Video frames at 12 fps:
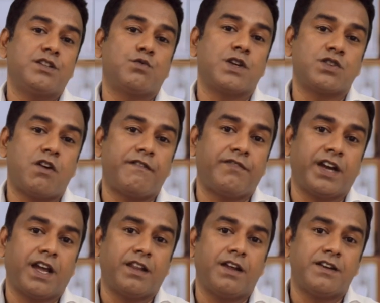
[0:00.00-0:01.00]
Disc was
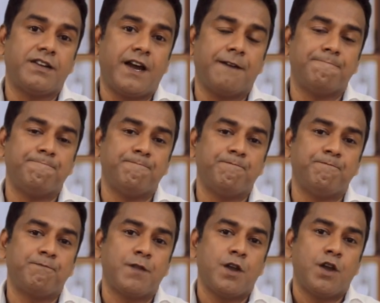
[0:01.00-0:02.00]
offering at that time.
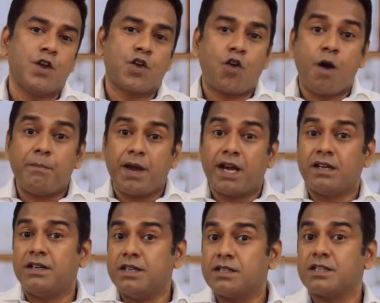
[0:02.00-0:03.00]

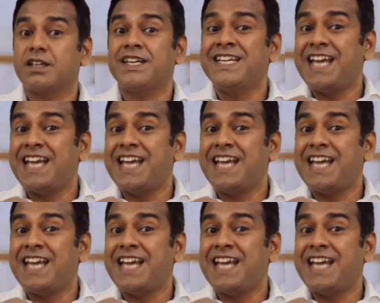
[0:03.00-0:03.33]
Compact Disc